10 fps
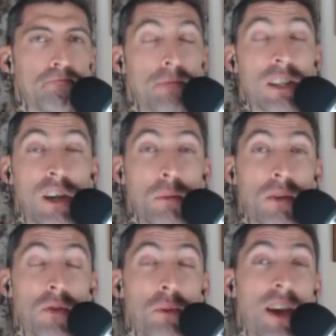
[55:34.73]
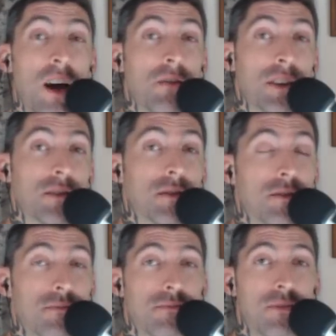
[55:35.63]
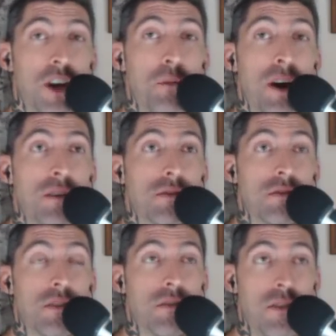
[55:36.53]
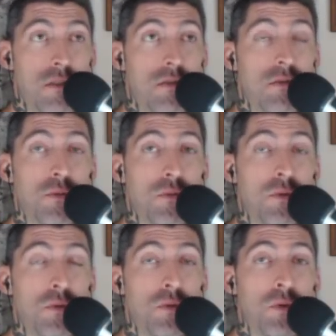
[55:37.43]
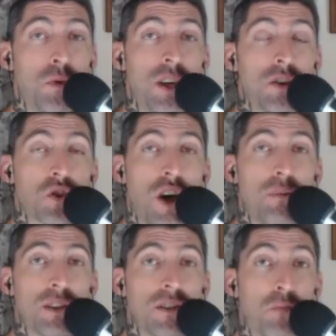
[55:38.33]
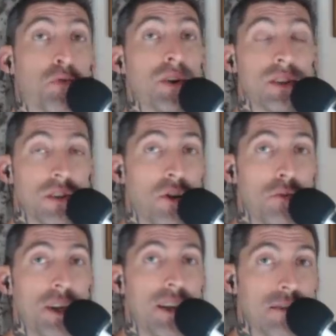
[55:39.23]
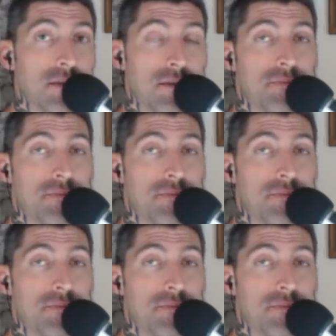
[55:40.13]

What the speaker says: That's coming from a Calvinist about who he described as the prince of Arminians.